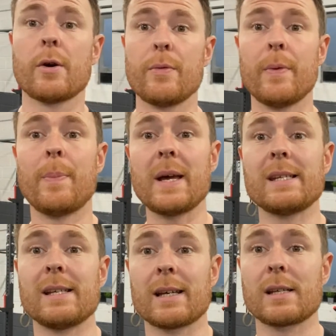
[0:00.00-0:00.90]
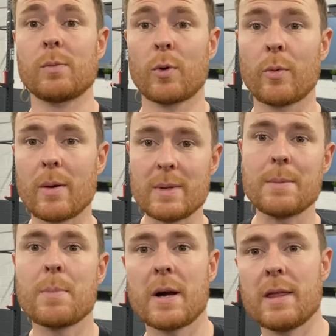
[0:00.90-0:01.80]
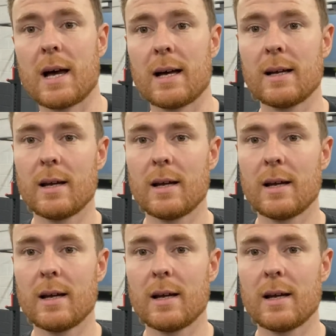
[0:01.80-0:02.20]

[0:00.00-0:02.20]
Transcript: the basics, what do I mean by that?